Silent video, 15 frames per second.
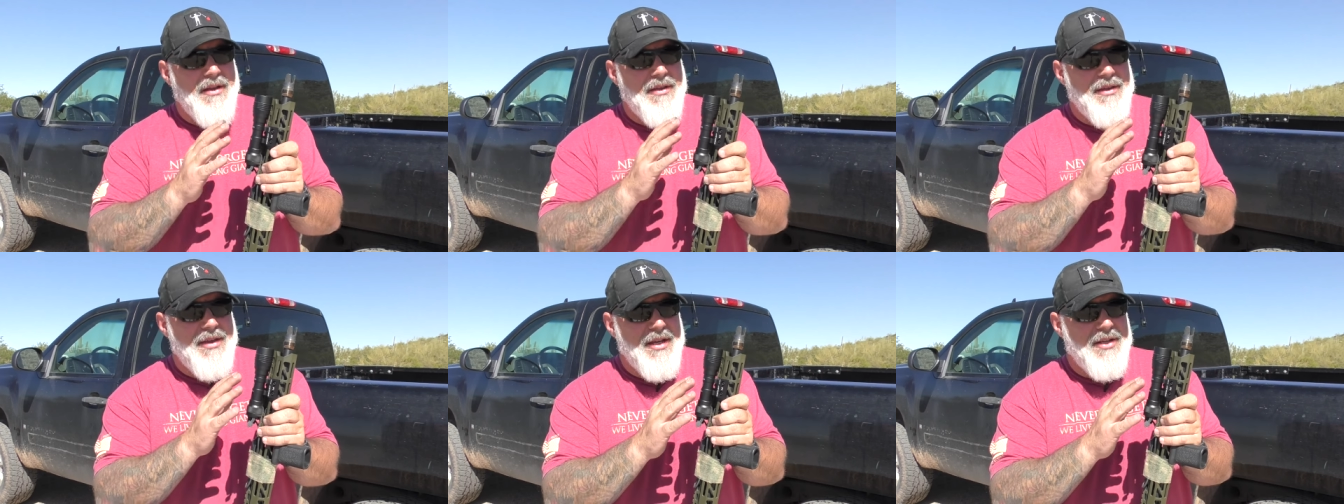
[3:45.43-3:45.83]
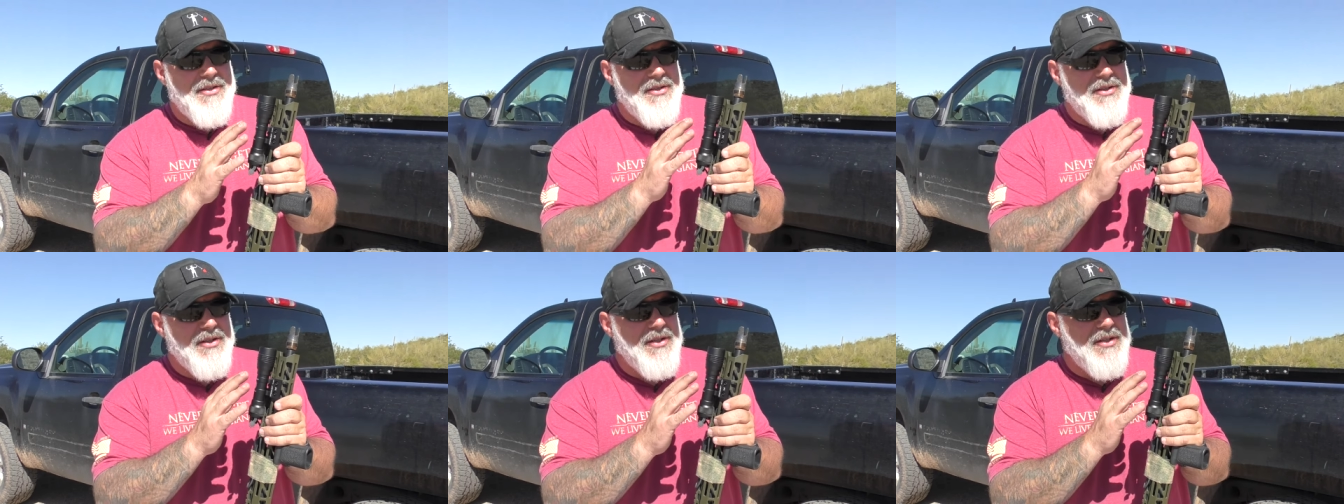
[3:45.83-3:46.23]

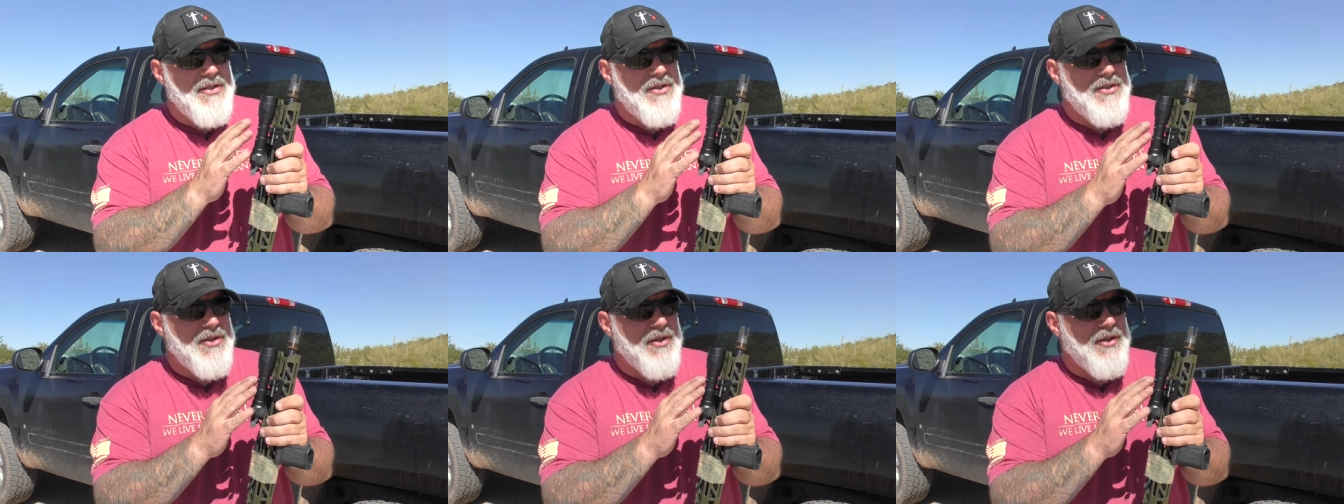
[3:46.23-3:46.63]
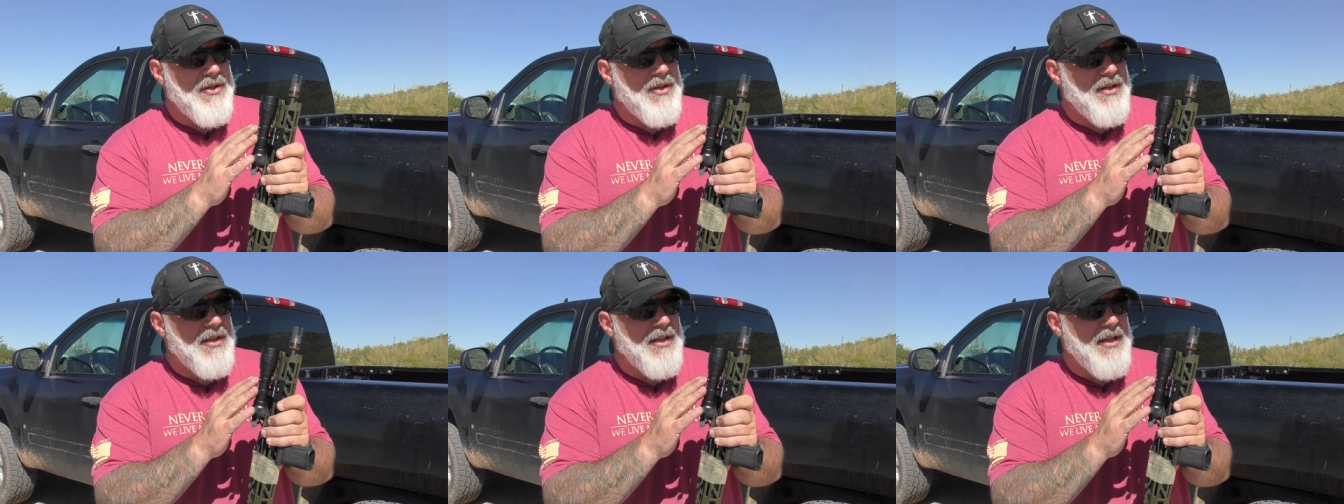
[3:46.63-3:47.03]
This is
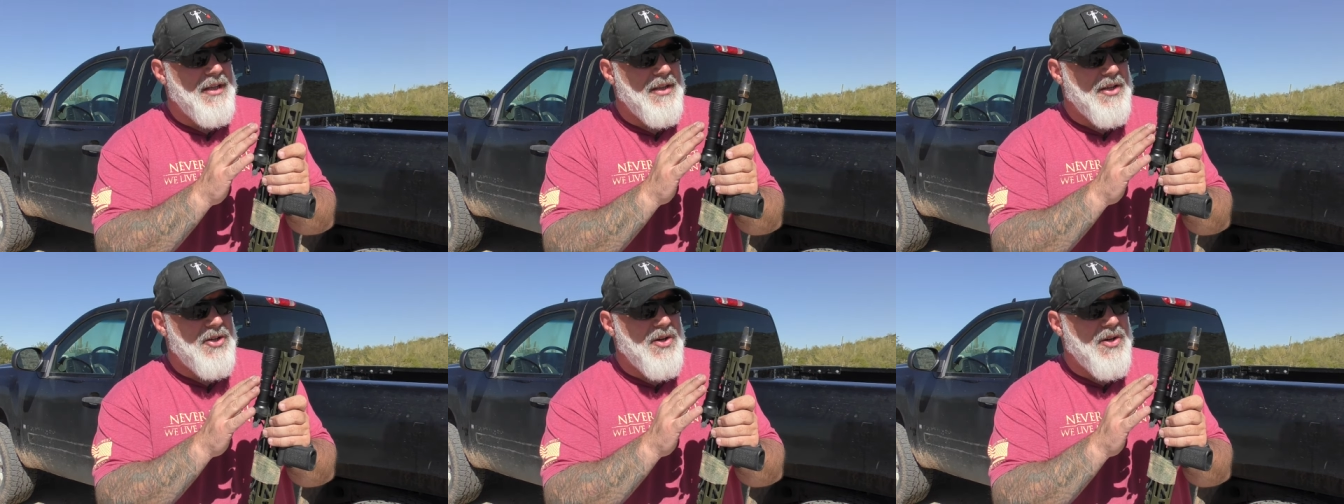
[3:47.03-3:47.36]
certainly the